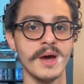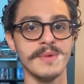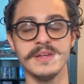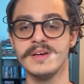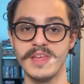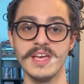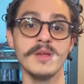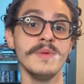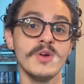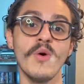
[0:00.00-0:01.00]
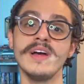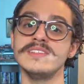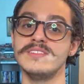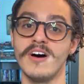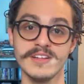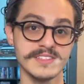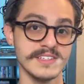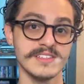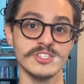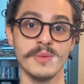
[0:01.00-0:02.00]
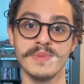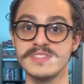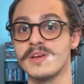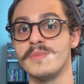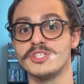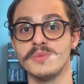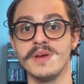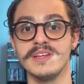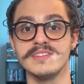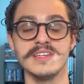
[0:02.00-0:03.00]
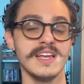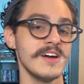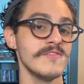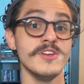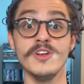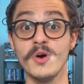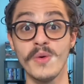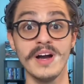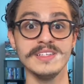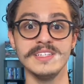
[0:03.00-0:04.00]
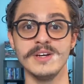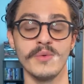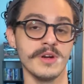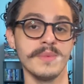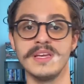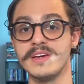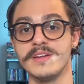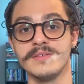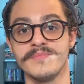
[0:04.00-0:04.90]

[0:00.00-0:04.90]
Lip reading: I mean, it could be quite daunting to jump into commission painting and have no idea where to begin.